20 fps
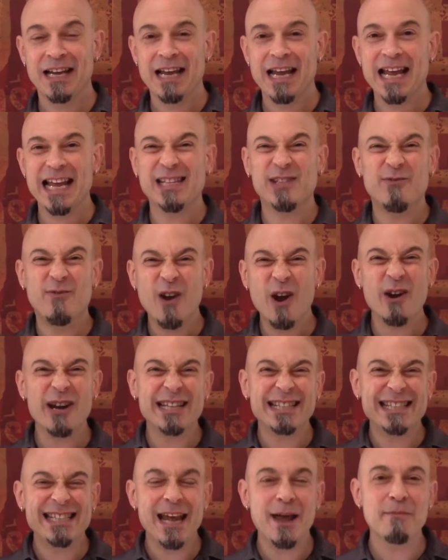It's very
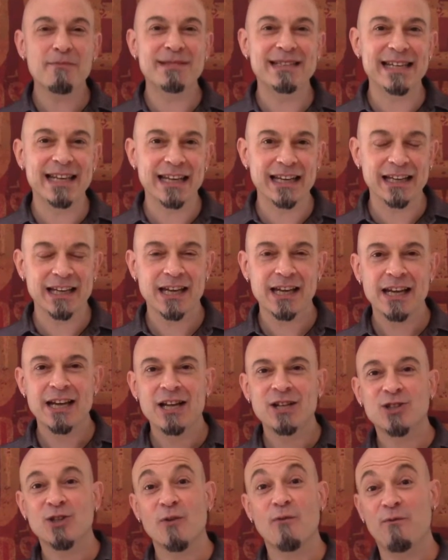tempting
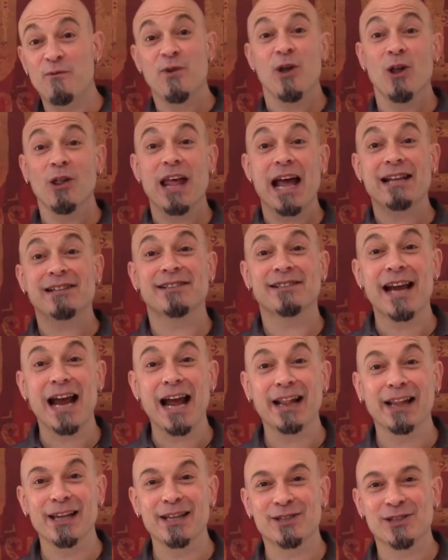to fill that
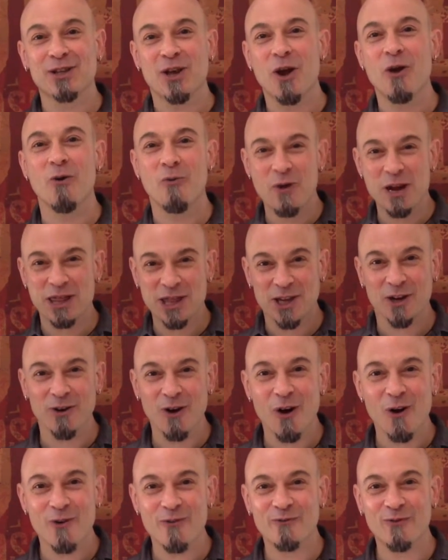silence with
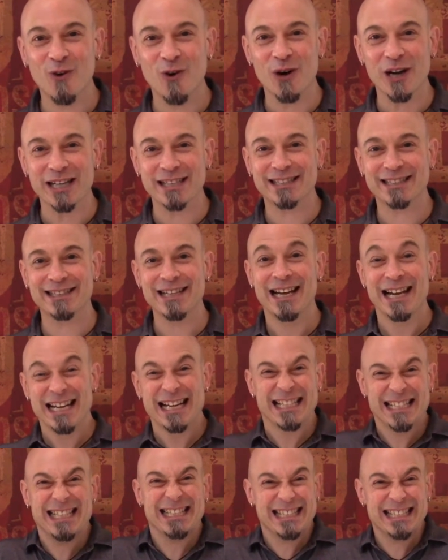your own voice.
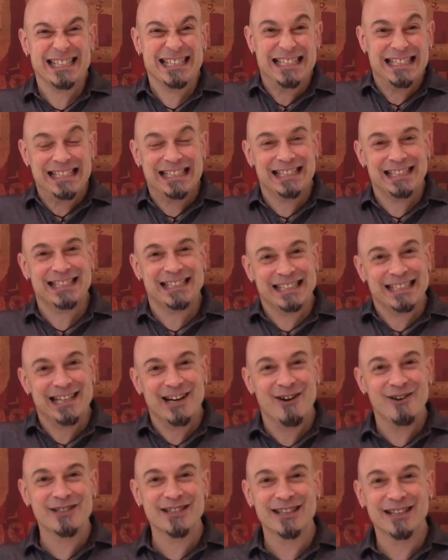Because it's
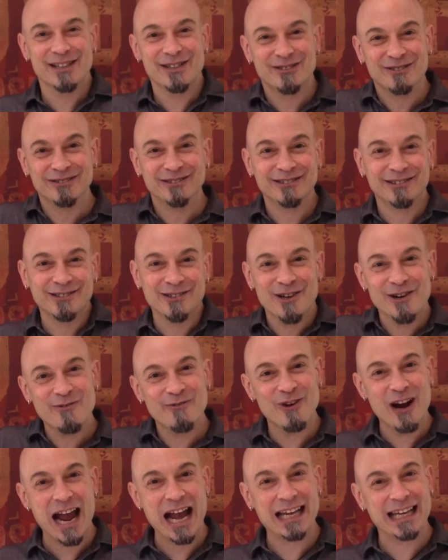a little
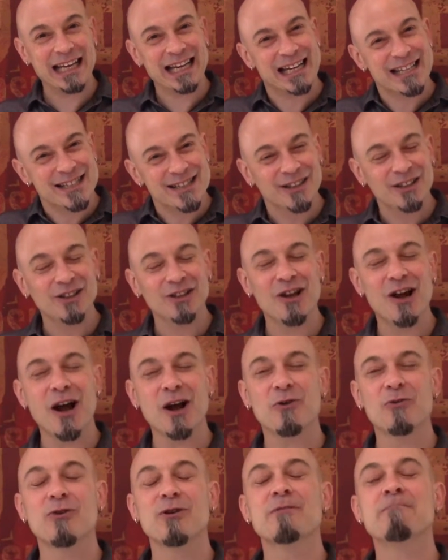nerve-wracking, it's a little
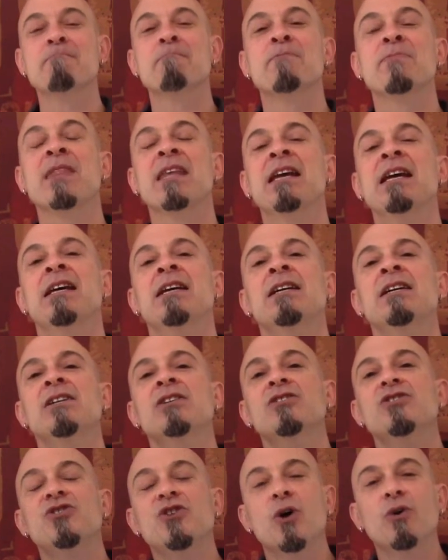awkward.
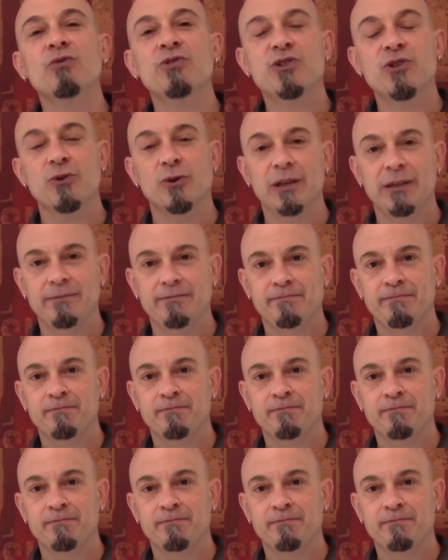Don't do it.